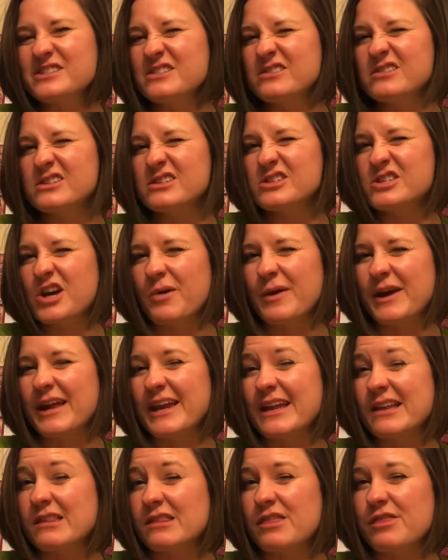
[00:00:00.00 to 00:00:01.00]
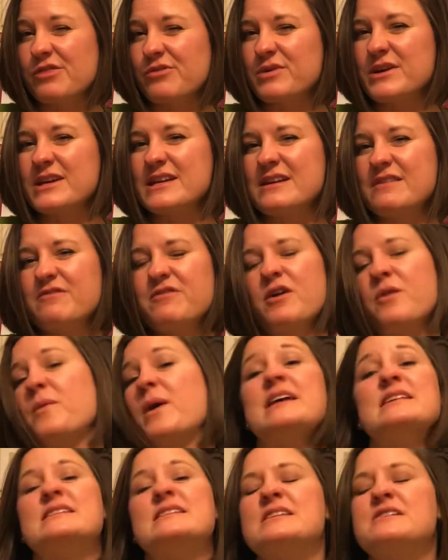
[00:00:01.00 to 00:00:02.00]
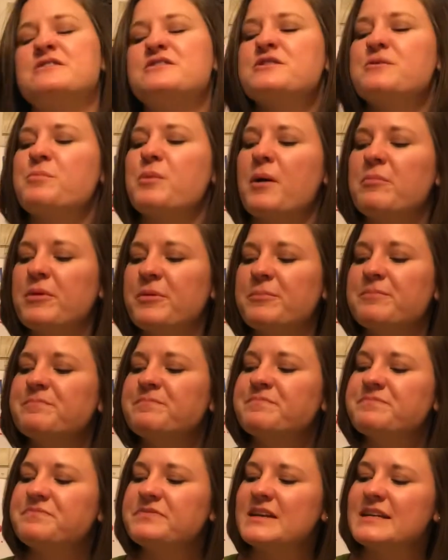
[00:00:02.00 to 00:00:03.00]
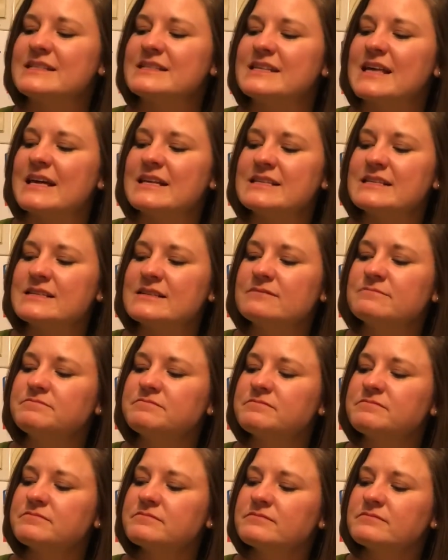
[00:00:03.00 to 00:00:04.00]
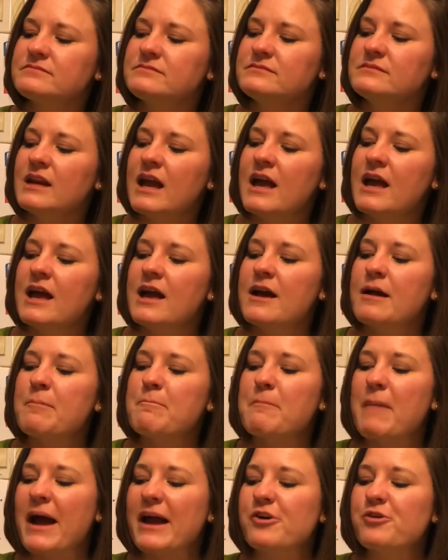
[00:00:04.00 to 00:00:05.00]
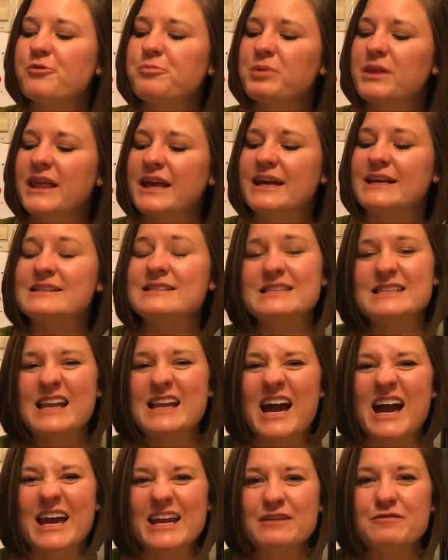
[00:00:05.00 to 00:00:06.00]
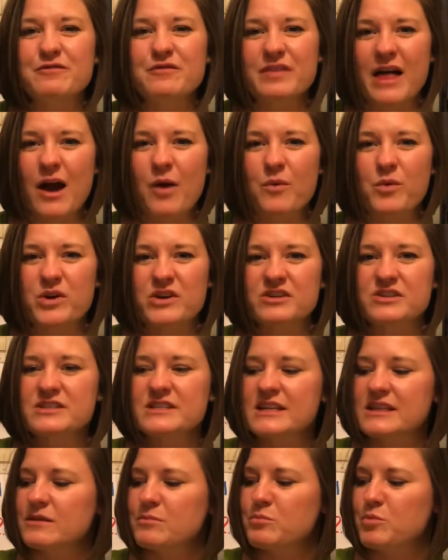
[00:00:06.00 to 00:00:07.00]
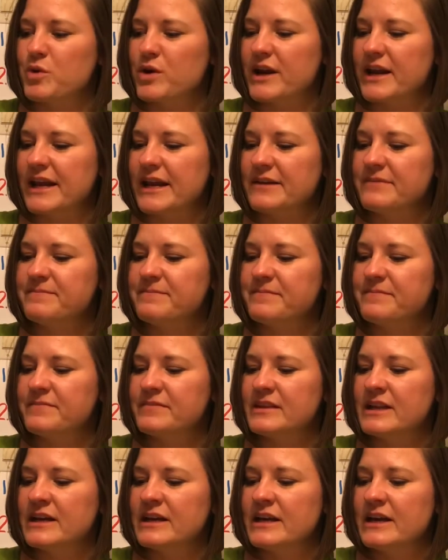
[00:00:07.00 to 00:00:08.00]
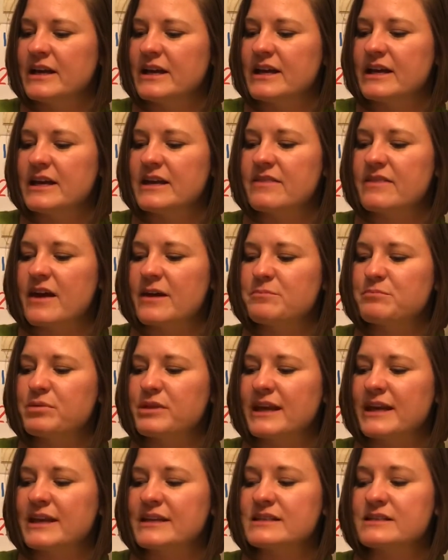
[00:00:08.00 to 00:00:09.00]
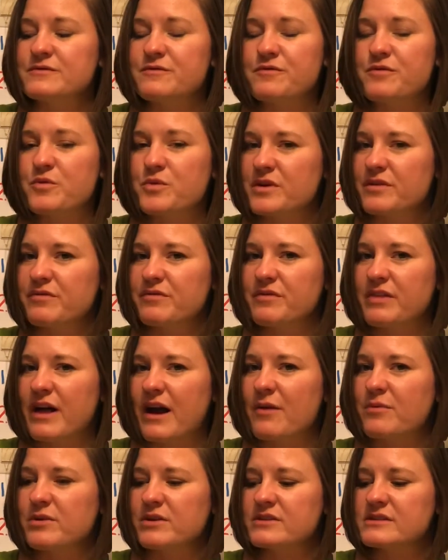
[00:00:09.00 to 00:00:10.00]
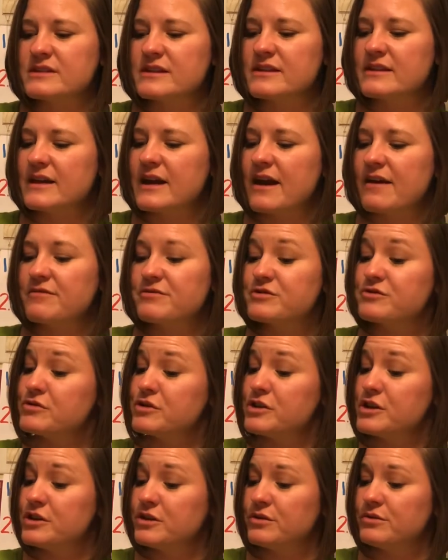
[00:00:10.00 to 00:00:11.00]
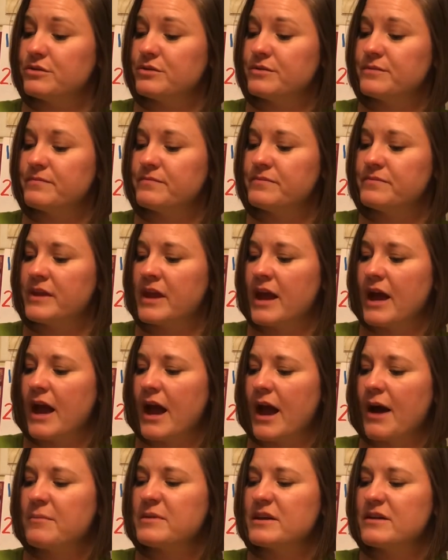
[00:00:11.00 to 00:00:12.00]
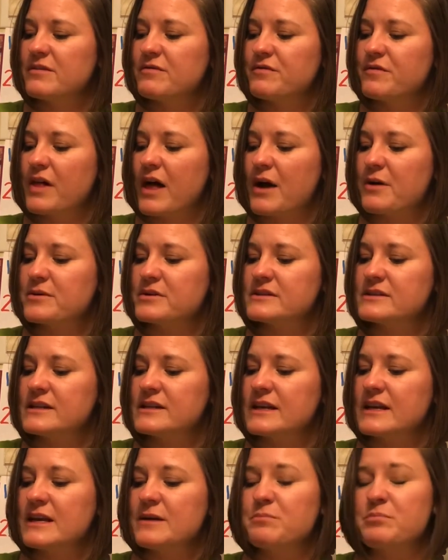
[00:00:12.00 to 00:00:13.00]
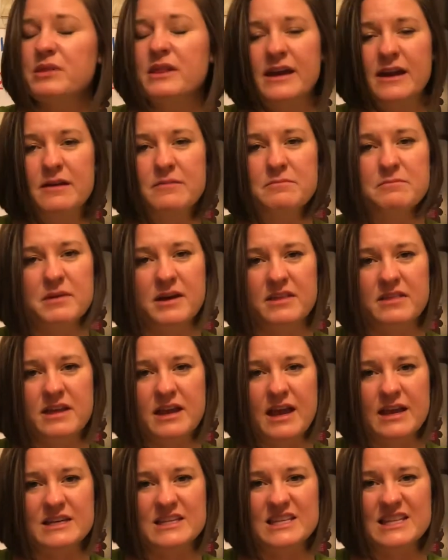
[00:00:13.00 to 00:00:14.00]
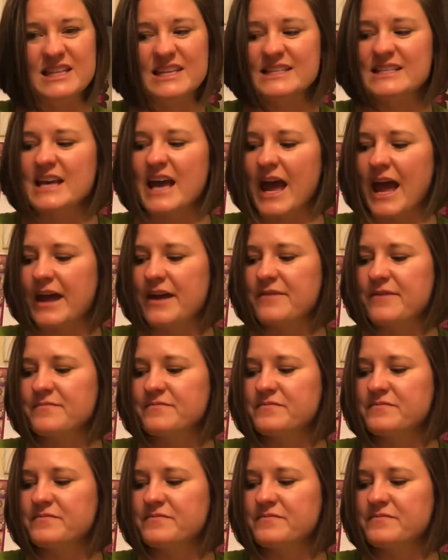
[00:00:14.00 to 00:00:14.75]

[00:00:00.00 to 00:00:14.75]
you to show it in 3 different ways. Here's the problem. It says, Michael plants 9 flowers in the morning. He then plants 4 flowers in the afternoon. How many flowers did he plant by the end of the day?